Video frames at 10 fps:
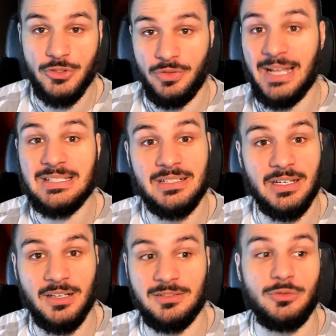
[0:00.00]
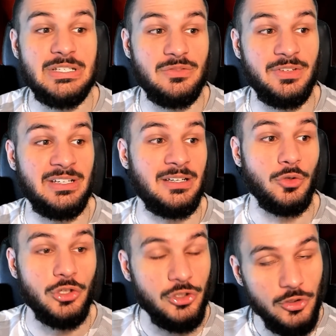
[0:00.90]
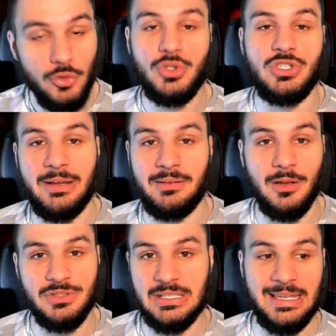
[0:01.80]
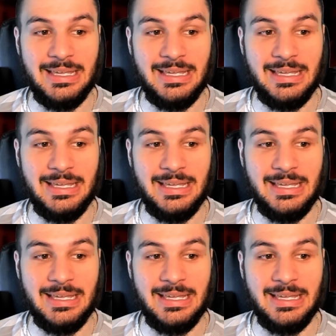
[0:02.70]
So that's going to conclude this video. Huge shout out to